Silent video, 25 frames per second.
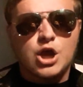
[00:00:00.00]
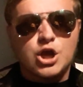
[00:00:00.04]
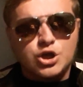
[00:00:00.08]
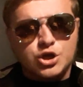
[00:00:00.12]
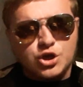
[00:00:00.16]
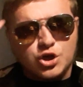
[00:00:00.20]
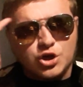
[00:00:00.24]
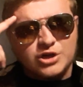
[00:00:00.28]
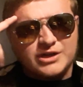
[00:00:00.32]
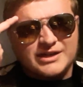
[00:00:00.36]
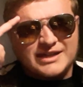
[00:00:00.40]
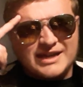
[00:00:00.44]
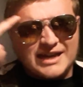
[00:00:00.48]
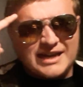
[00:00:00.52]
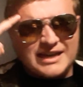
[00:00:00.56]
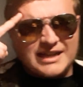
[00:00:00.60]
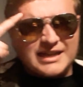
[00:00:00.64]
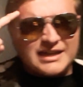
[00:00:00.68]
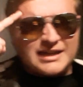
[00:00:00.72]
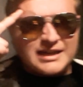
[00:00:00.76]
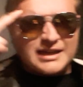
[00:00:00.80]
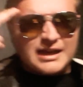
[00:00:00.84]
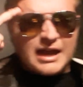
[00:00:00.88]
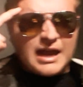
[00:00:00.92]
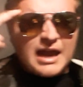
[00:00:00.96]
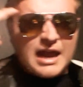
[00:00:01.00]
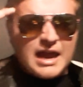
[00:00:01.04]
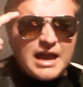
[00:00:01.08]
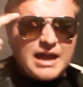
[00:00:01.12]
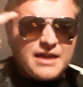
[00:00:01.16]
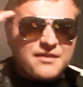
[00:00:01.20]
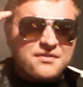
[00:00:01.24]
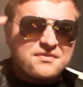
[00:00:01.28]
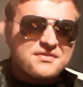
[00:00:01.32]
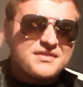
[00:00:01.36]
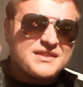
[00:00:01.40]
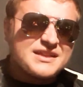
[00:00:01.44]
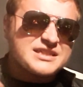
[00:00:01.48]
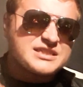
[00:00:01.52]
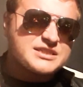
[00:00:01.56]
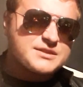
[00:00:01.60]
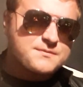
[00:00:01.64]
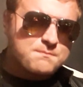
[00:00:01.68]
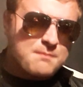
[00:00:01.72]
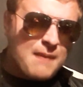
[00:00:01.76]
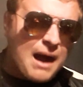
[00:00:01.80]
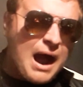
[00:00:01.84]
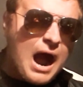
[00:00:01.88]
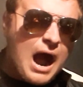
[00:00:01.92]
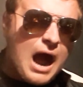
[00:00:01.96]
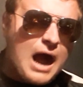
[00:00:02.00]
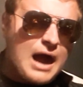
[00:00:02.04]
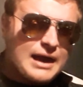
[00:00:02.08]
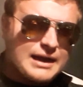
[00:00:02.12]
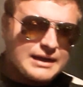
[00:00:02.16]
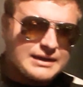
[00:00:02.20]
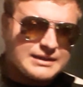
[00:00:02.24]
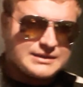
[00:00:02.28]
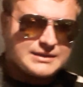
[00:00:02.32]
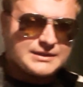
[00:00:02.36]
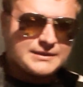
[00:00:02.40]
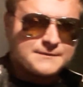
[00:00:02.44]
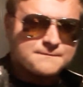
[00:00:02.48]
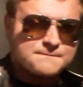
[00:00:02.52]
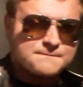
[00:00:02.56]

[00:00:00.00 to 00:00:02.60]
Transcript: You're getting in this mind.